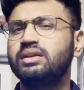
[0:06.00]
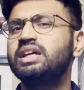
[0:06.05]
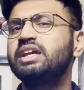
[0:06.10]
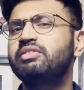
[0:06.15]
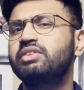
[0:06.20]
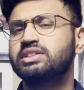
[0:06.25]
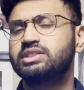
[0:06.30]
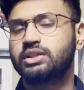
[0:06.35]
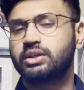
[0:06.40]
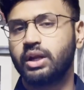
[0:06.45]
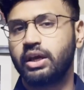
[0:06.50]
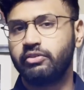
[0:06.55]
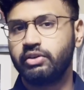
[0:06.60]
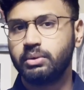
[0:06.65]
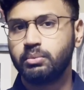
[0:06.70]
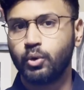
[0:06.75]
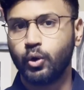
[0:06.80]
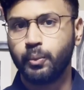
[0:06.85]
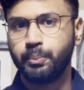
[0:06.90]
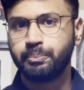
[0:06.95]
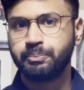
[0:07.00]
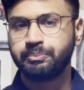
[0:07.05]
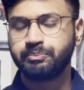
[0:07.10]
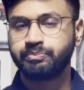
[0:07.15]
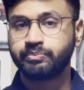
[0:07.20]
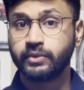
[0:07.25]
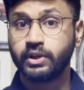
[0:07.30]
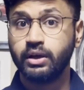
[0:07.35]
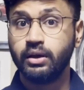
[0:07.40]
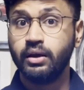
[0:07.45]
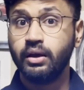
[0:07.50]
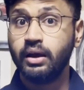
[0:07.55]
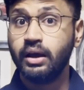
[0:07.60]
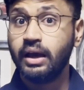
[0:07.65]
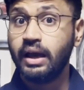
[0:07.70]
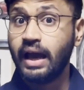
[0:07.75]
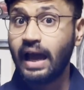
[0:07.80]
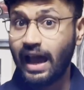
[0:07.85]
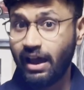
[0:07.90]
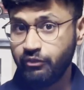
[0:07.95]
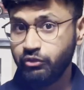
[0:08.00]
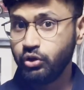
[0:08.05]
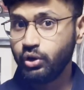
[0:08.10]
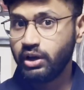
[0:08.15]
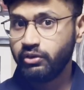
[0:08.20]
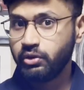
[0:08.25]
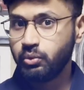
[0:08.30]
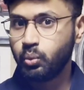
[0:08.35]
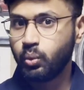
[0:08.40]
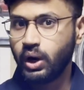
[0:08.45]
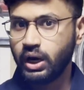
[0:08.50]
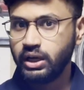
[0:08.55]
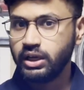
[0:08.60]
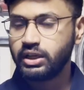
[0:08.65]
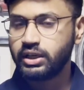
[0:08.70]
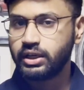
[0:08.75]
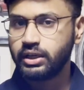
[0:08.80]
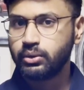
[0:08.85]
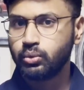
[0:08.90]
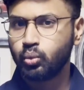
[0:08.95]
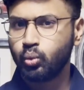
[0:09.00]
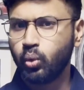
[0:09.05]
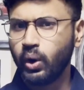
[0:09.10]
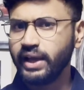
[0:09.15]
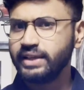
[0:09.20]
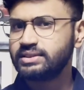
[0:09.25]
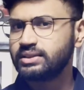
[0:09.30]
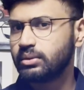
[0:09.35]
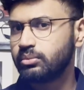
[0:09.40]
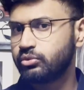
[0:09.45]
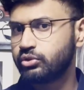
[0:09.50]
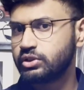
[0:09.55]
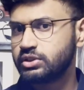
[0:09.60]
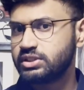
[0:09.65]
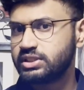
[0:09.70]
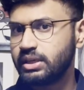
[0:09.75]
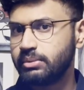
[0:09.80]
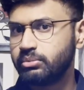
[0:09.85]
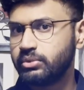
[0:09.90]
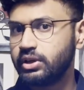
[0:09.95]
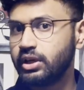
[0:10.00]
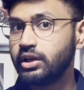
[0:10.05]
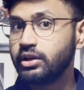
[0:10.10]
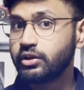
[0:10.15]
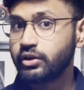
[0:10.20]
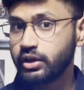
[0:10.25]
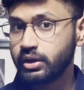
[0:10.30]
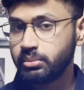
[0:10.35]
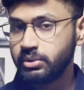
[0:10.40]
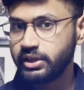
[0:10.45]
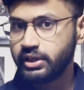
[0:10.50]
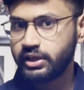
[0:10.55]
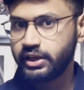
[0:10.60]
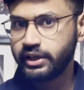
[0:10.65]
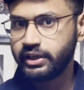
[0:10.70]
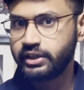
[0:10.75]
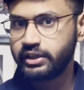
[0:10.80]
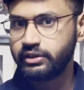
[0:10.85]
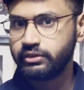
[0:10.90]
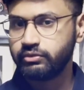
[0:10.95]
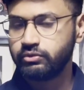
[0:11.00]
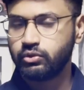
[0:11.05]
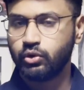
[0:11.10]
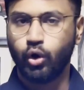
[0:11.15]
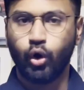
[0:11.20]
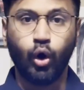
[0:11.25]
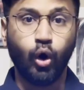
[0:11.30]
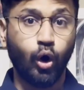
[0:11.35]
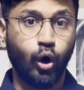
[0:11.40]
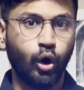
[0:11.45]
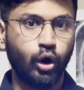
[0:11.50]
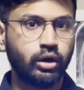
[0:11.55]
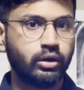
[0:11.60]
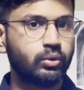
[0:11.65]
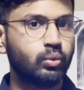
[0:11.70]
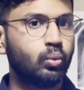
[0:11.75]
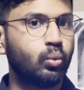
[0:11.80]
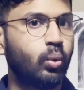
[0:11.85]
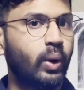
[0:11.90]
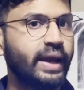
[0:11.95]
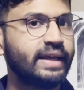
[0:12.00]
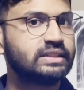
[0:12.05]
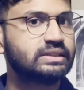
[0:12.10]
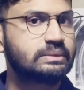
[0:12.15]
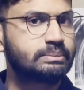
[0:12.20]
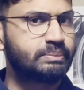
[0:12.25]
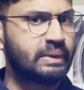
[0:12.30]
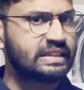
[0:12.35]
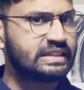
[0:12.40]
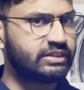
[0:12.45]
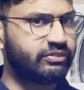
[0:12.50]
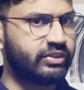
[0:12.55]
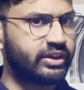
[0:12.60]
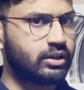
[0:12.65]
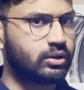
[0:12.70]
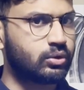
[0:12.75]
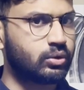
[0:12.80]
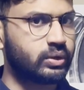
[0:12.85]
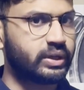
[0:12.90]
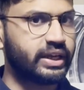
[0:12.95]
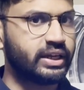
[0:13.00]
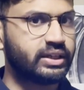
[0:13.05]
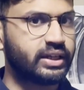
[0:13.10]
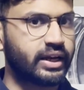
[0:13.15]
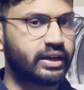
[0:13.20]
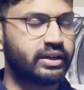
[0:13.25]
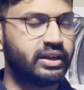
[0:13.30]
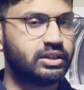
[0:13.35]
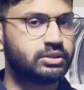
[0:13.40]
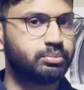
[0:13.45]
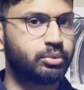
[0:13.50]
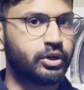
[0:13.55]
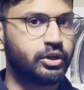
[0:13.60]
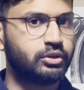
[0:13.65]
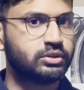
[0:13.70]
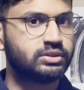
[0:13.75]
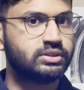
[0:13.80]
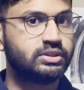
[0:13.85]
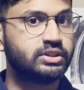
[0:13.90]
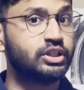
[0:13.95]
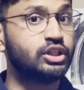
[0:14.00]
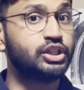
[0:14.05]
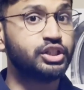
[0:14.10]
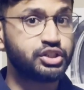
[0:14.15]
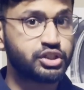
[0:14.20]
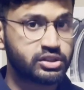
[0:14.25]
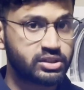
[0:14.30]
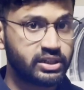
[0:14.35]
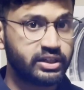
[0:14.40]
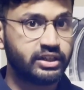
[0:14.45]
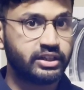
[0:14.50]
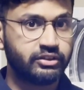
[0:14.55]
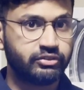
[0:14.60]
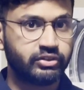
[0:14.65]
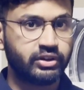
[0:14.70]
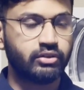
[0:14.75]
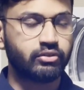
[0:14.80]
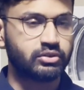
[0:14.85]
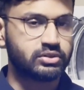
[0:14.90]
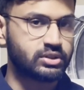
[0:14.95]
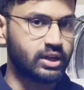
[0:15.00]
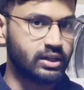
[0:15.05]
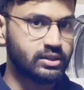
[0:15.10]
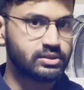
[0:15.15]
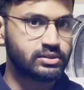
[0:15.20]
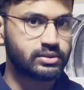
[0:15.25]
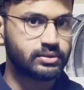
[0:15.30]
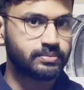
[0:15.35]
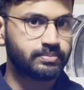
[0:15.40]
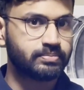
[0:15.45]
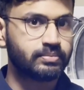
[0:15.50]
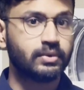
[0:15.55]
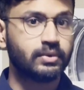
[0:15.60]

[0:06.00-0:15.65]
leave us craving more. Have you ever wondered why some foods seem incredibly addictive or why specific cooking techniques produce deliciously different results?